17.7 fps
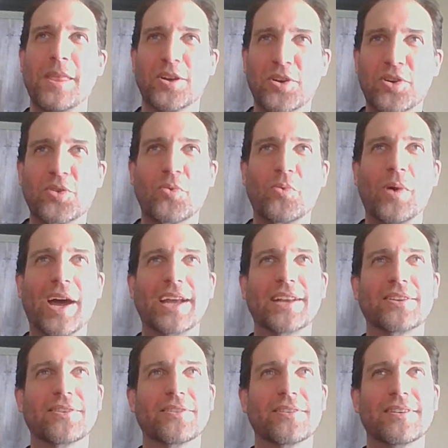Kurt
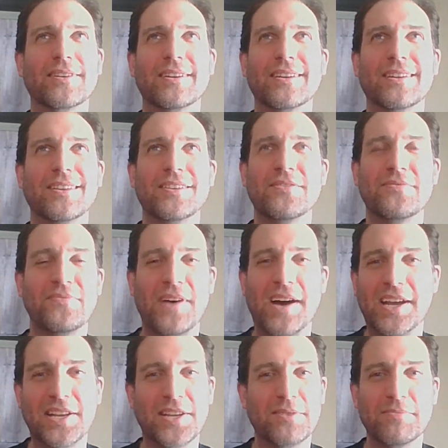Wagner, you
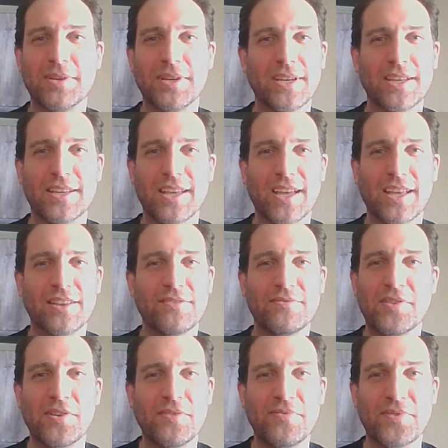find him in the
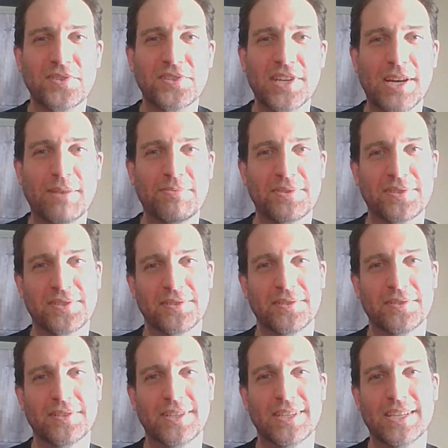very first
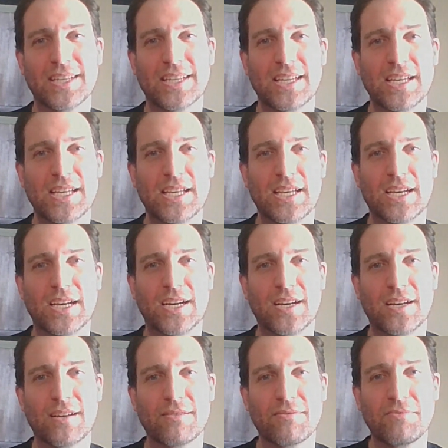episode
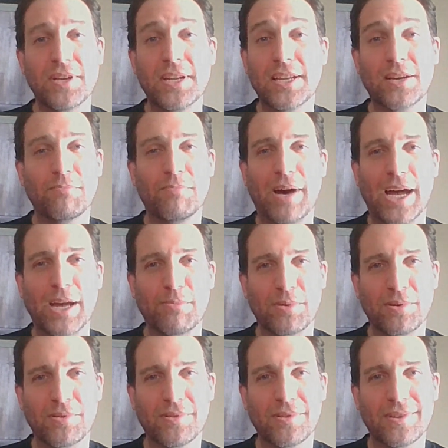reading a
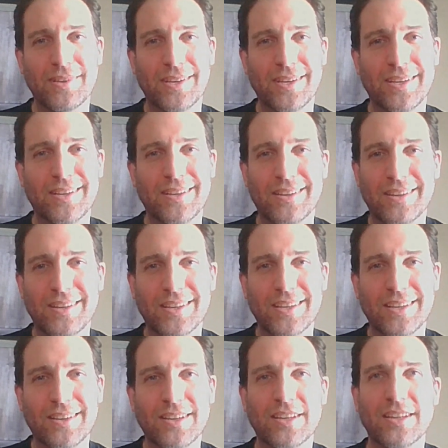Bible in
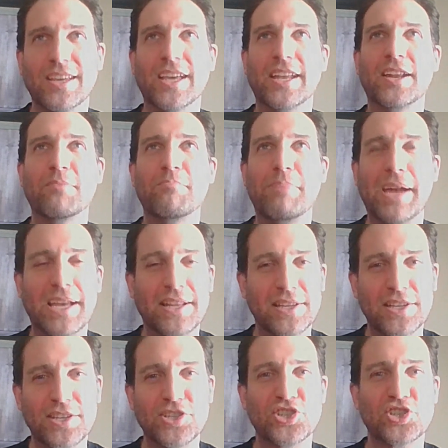an
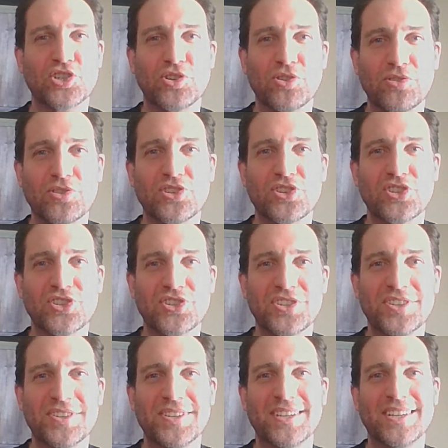abandoned
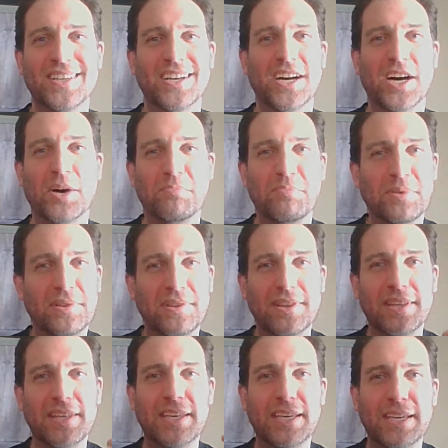church up in
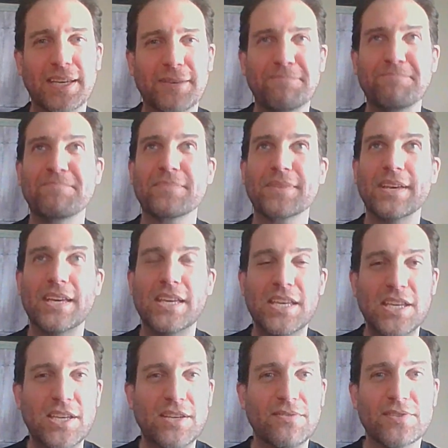the
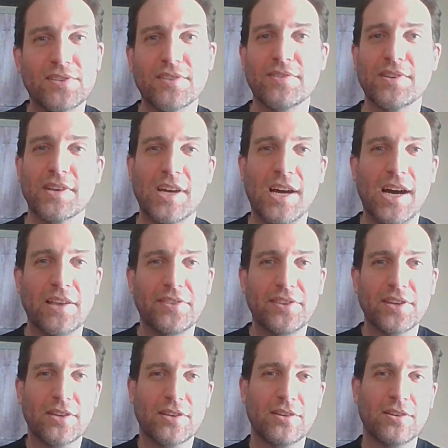eaves of a
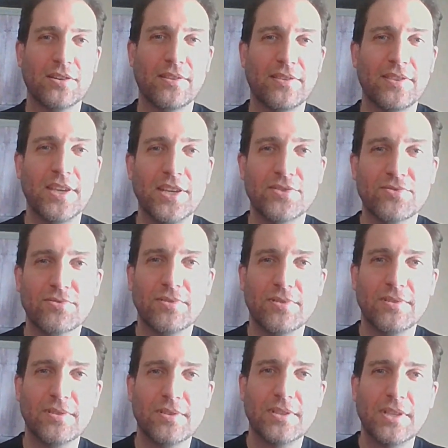Gothic
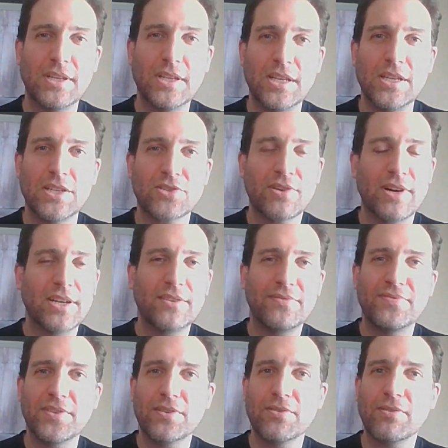cathedral, trying to
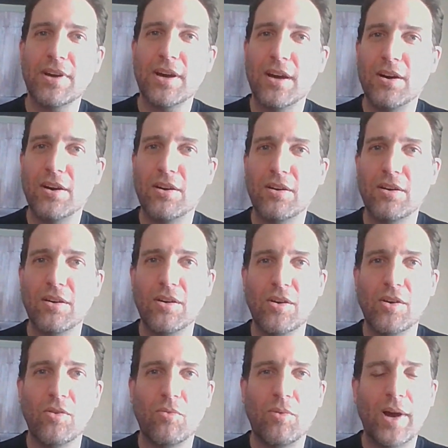figure out
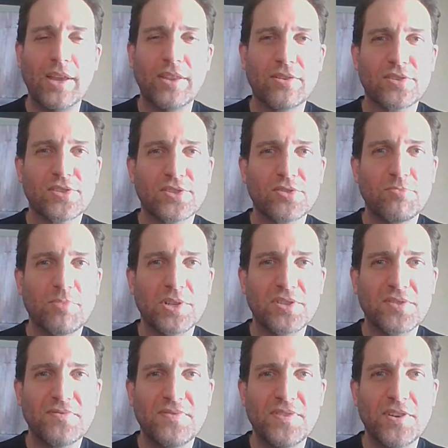why there's so
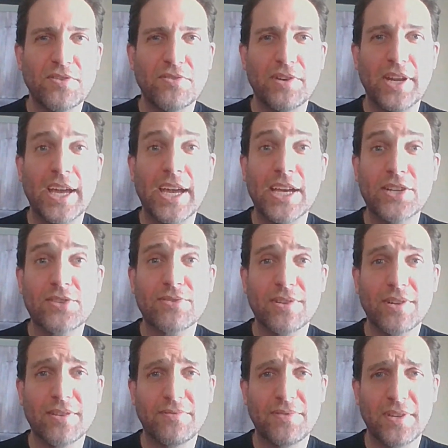much fear and
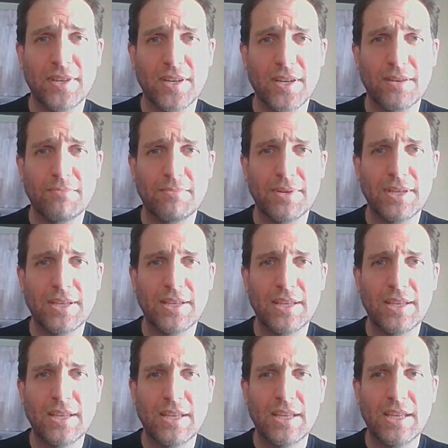hatred of him,
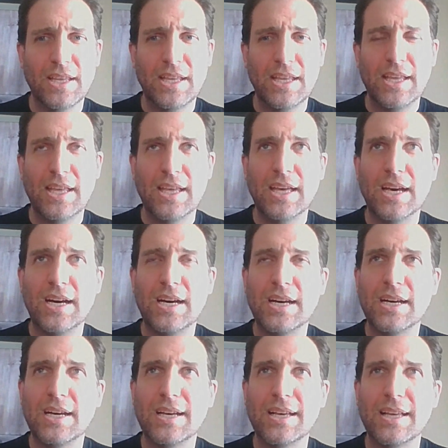
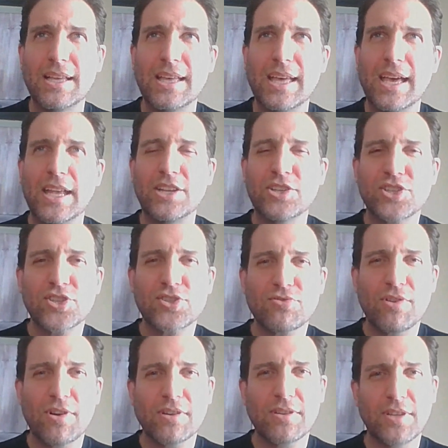and
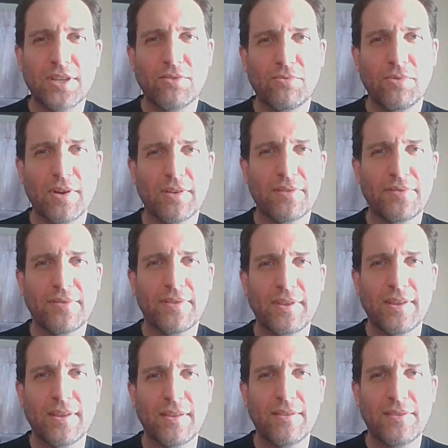struggling with,
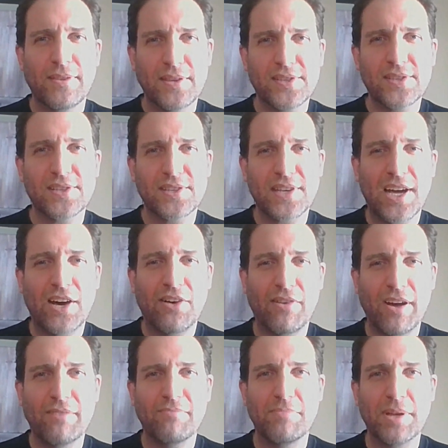this is how
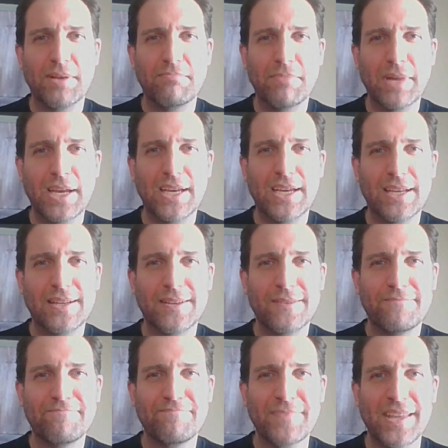I've been made.